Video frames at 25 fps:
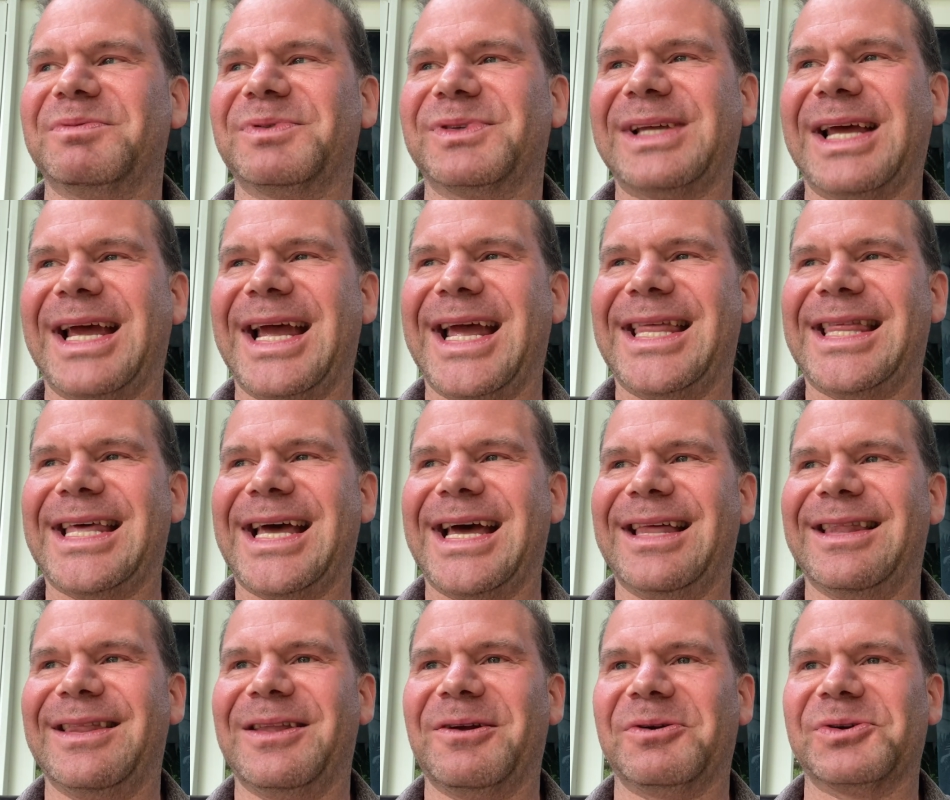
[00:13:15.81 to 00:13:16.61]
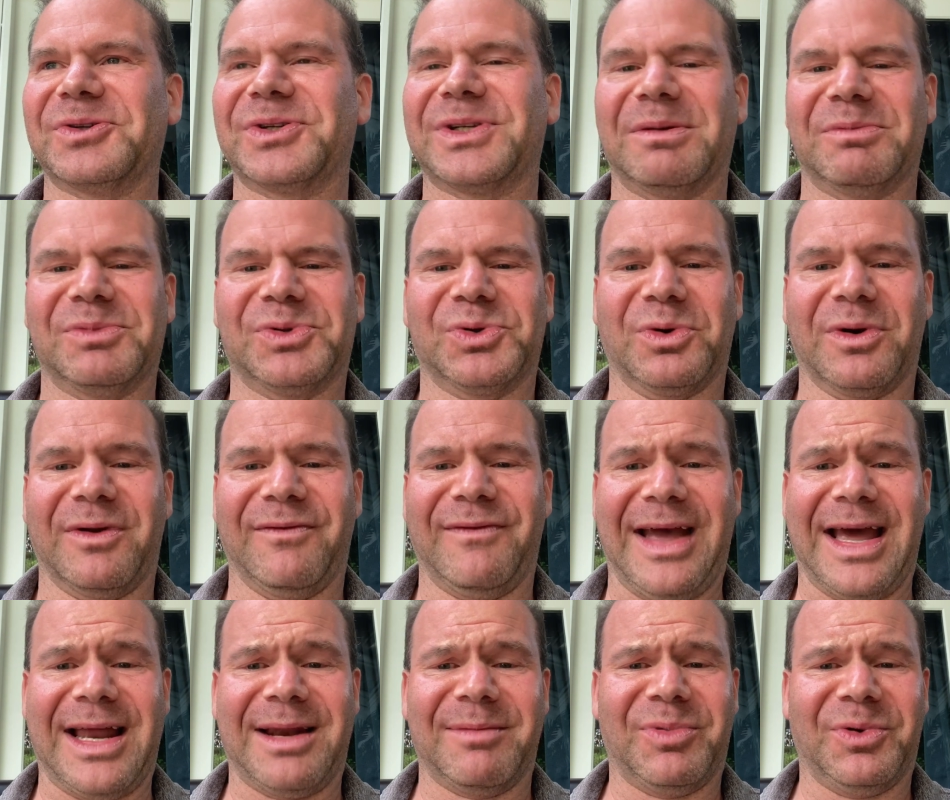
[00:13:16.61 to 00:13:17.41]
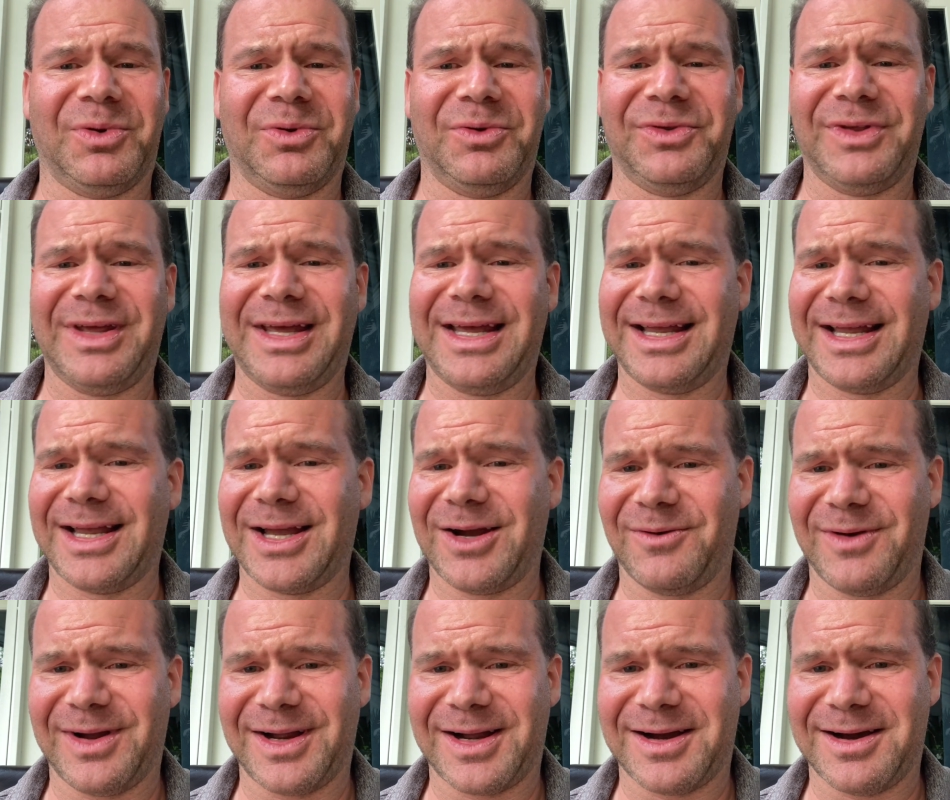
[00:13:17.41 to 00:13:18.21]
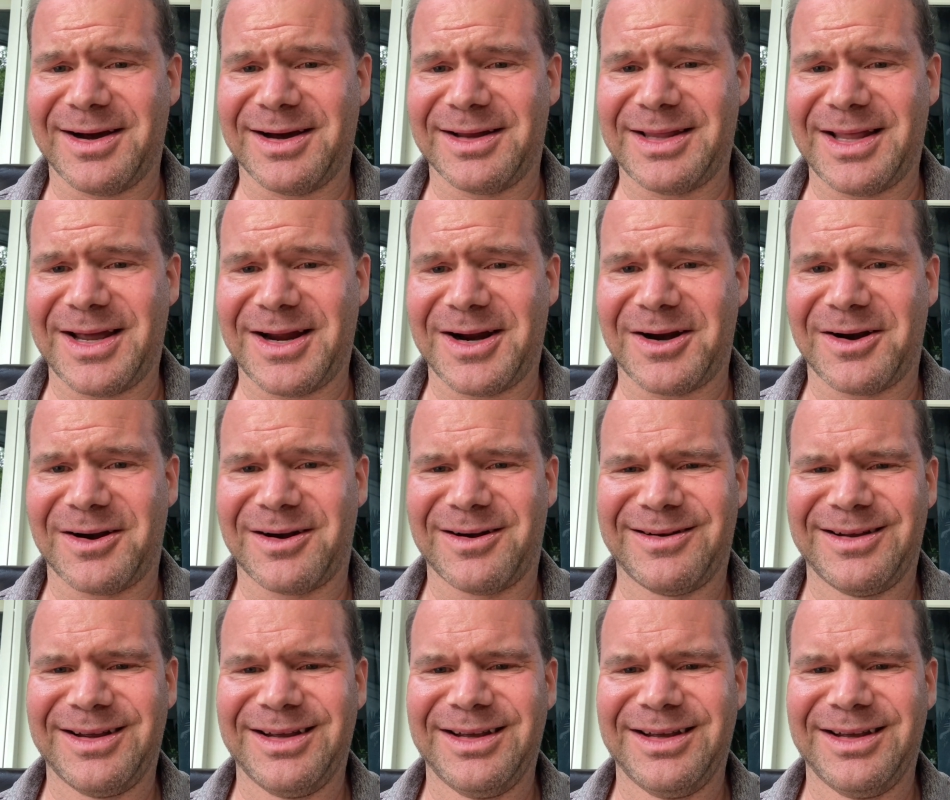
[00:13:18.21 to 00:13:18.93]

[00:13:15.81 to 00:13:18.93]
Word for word: say that there's some sort of Oedipal thing going on there.